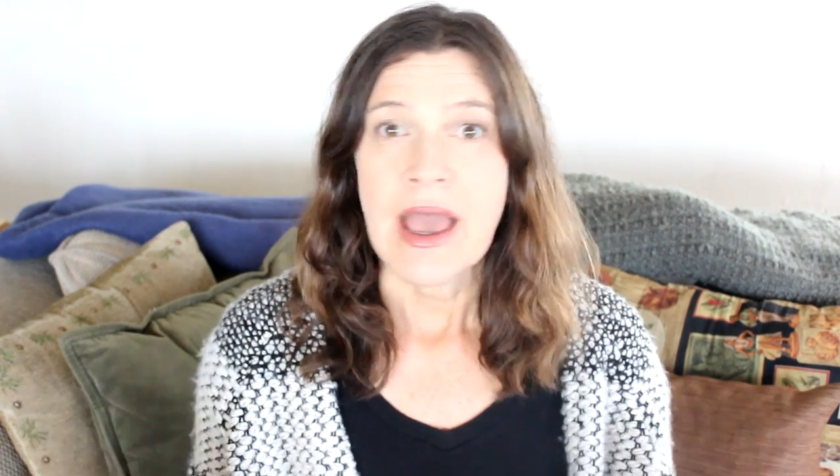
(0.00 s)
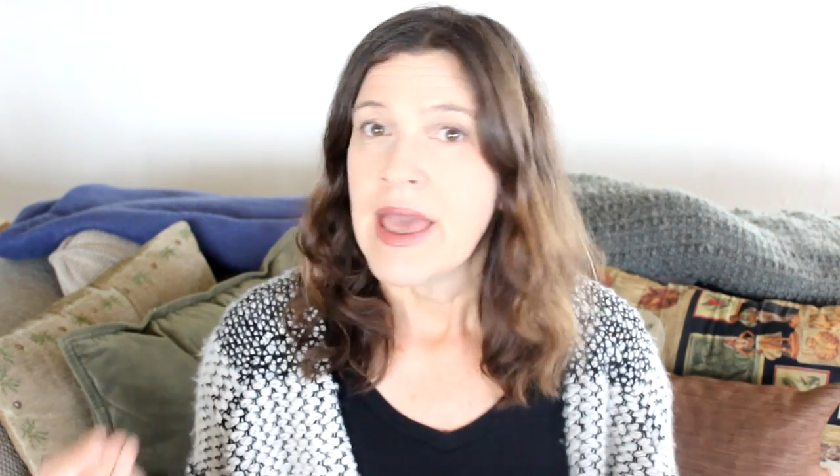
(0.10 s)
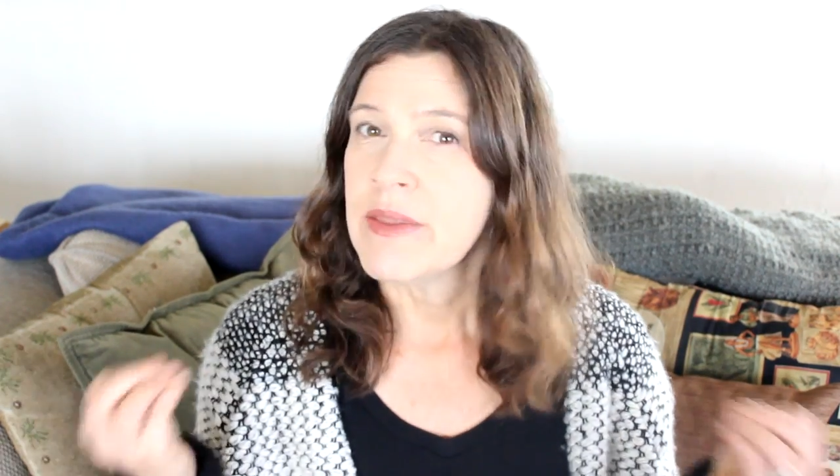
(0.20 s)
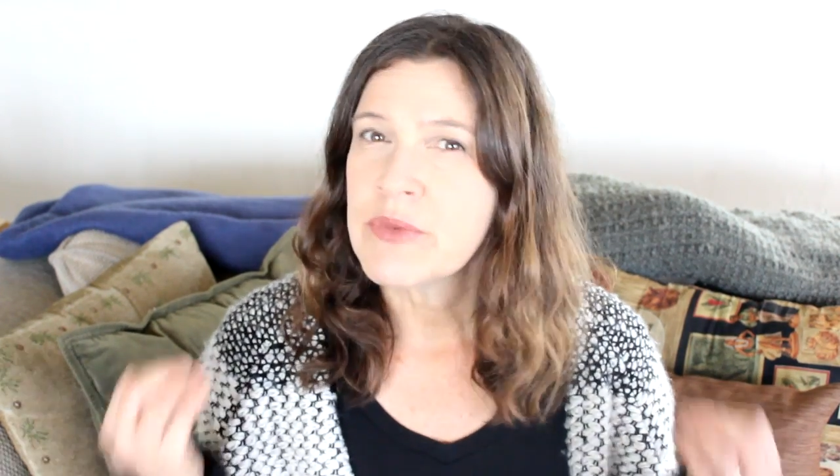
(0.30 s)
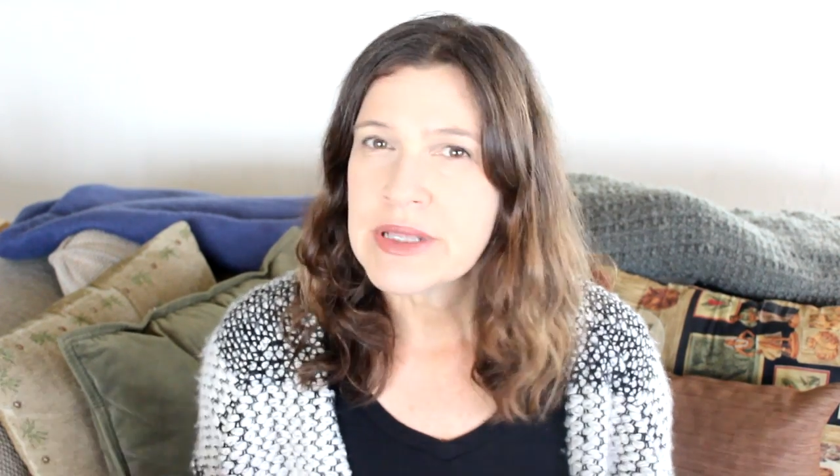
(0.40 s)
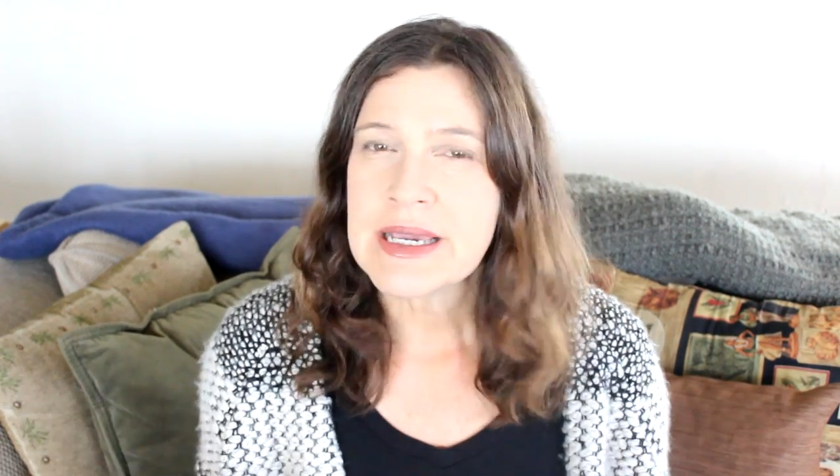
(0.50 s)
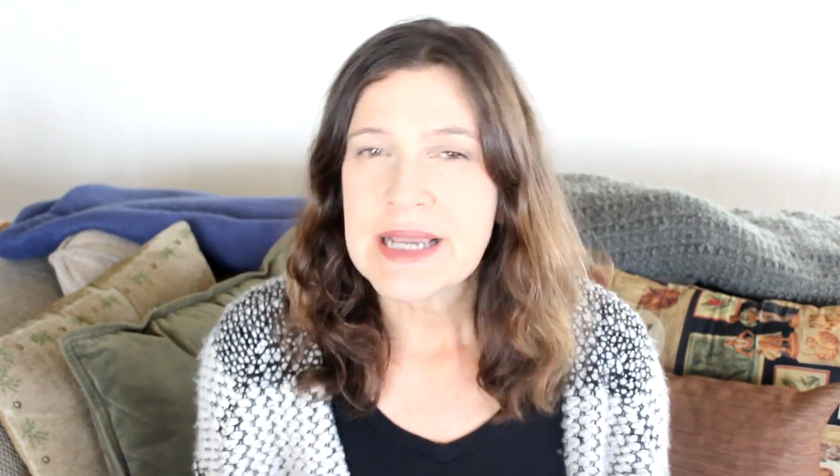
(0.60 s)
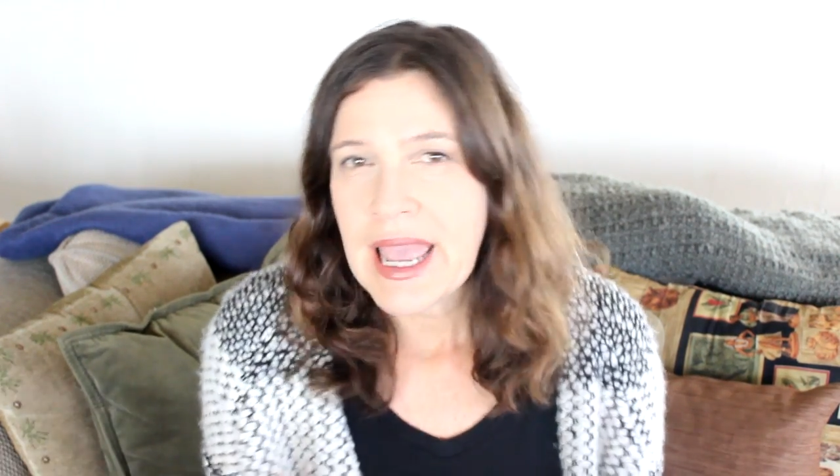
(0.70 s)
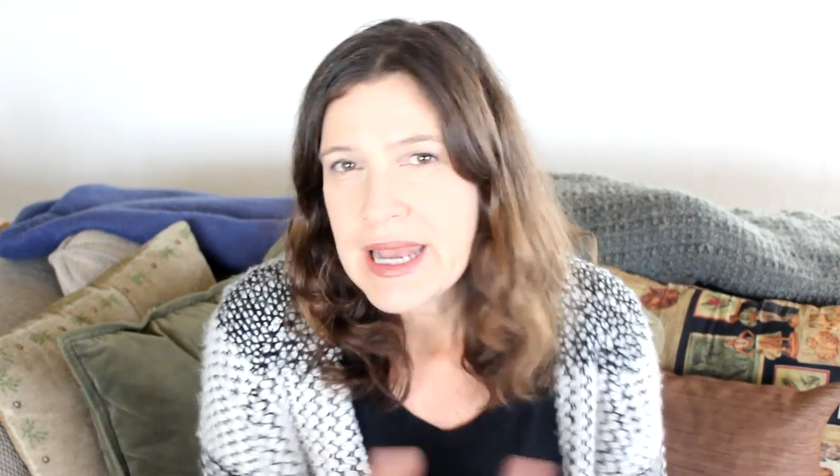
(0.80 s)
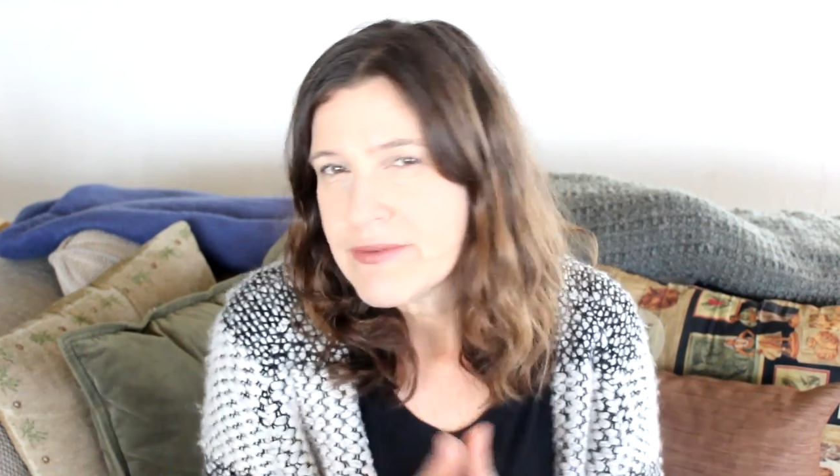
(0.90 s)
And really,
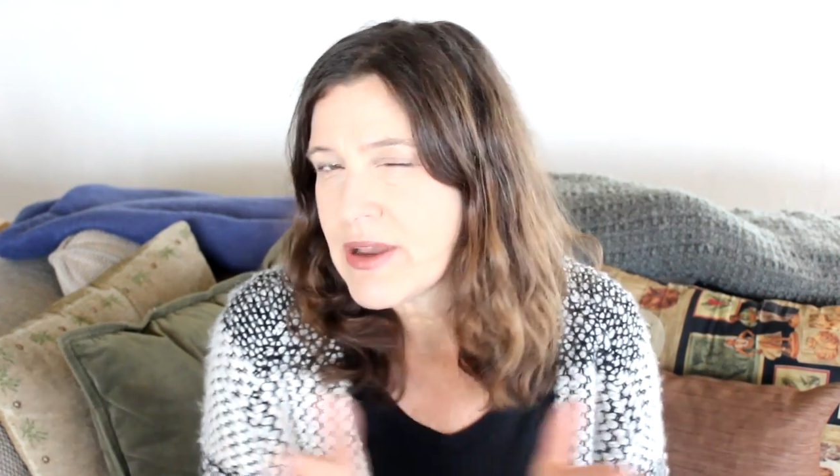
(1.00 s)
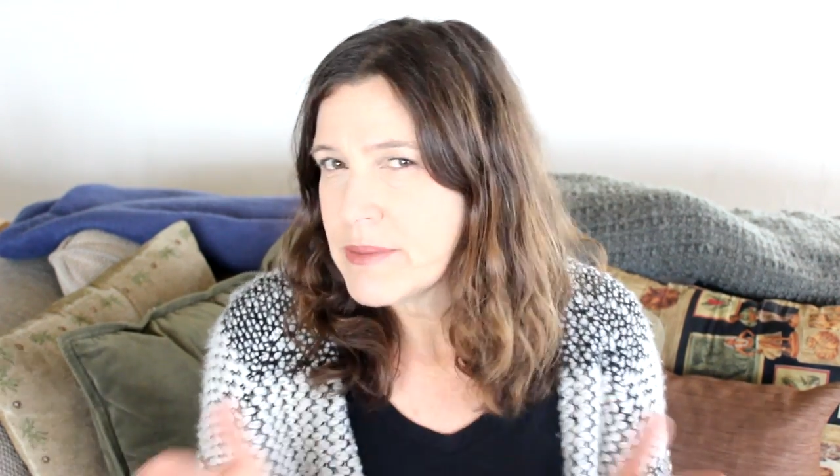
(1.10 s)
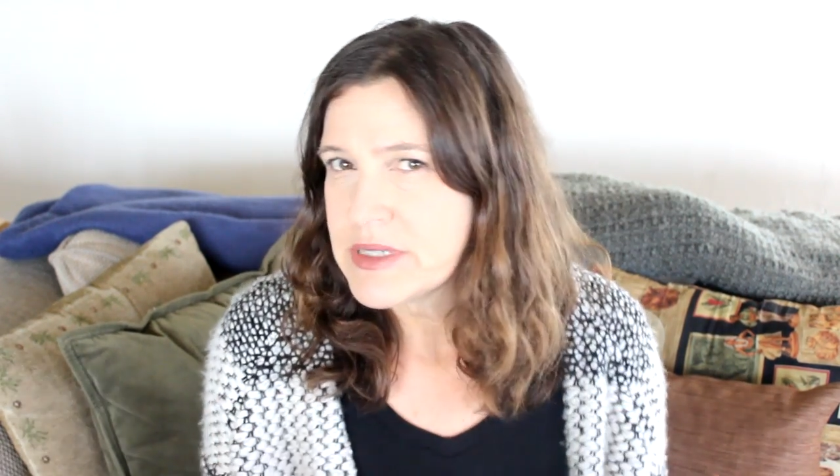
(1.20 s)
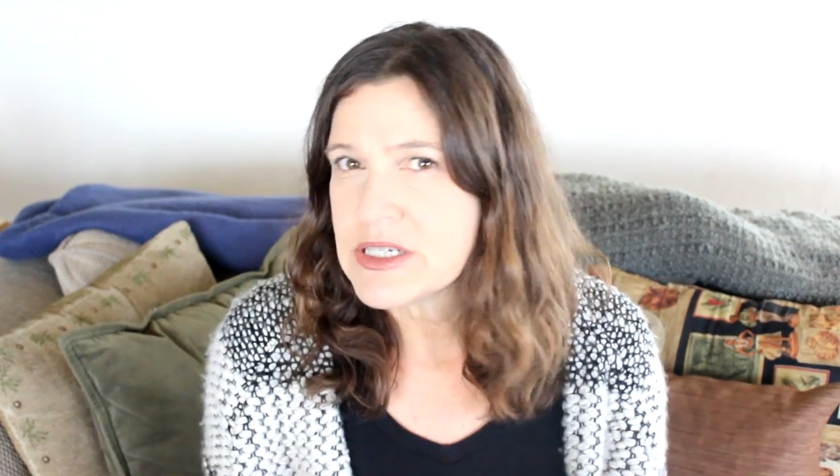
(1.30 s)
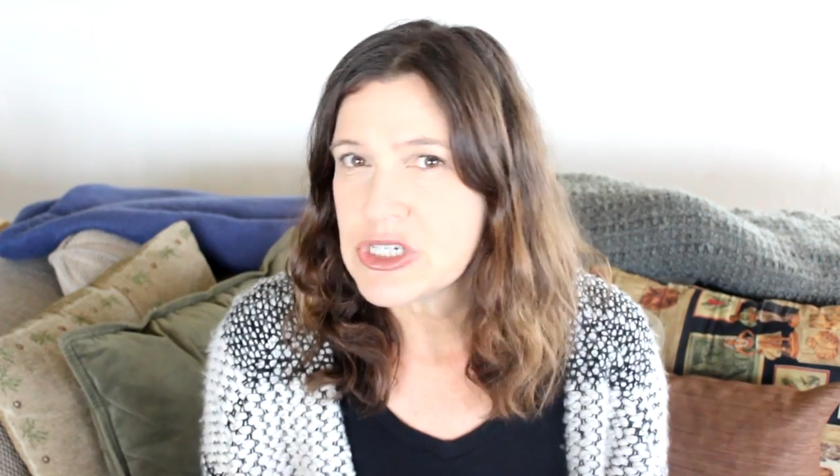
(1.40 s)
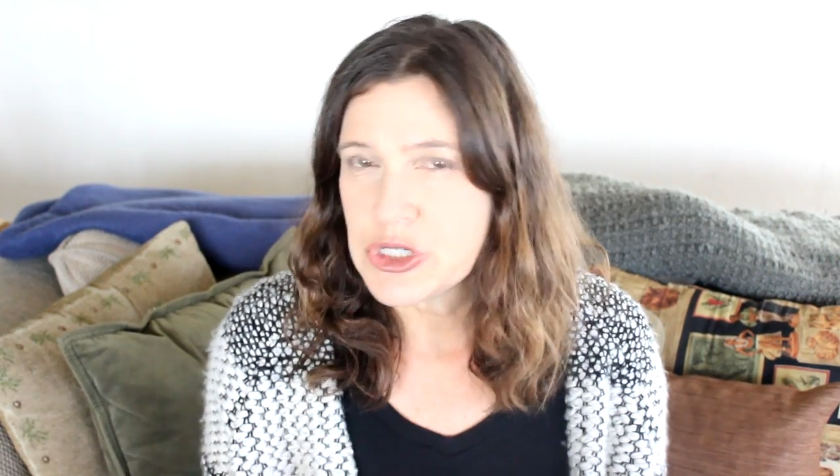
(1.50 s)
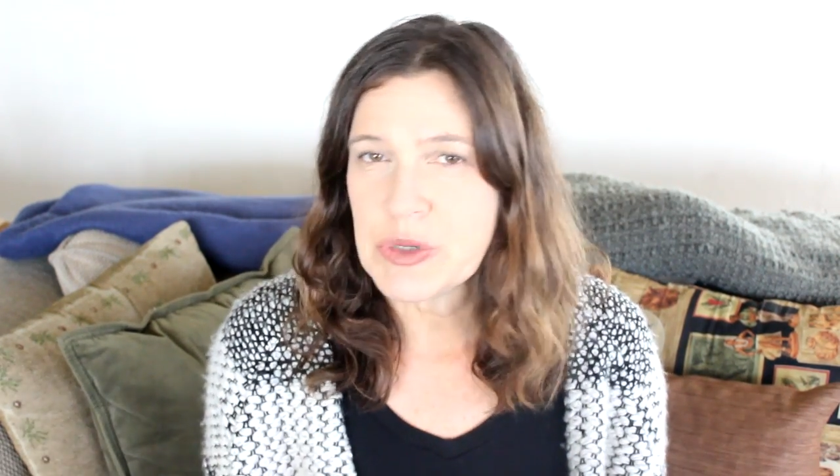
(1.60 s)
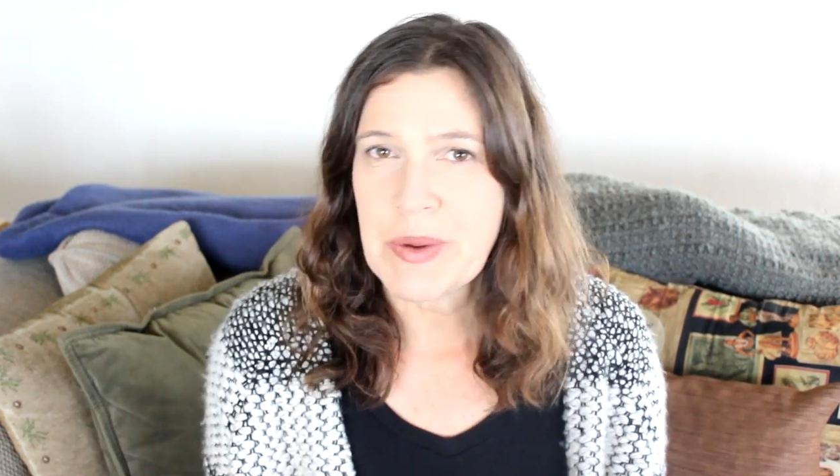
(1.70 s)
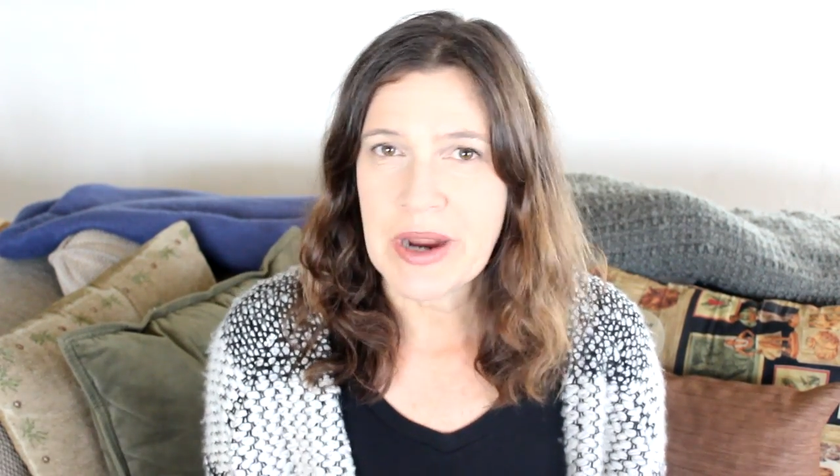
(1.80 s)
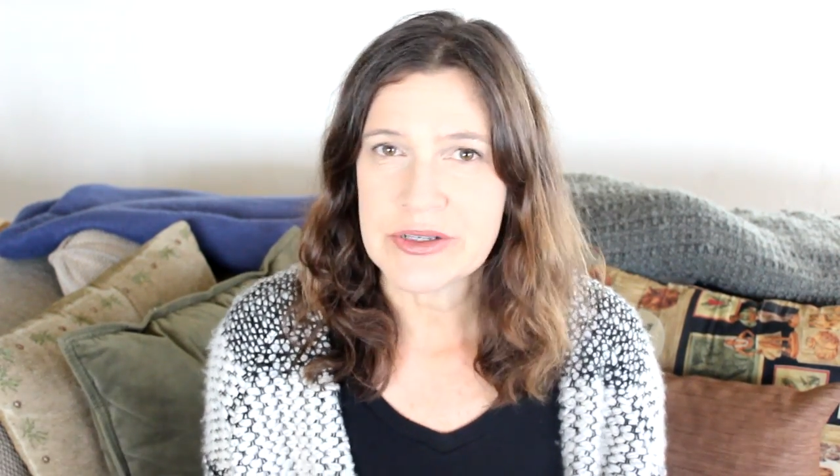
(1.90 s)
it kind of comes into 2
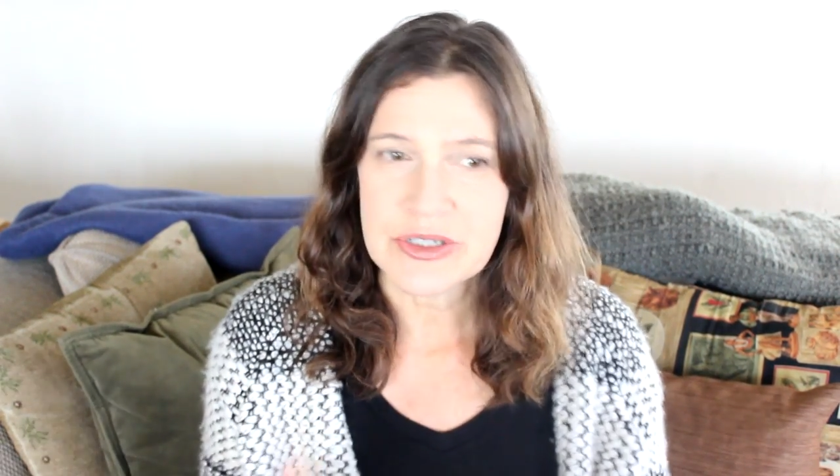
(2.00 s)
parts.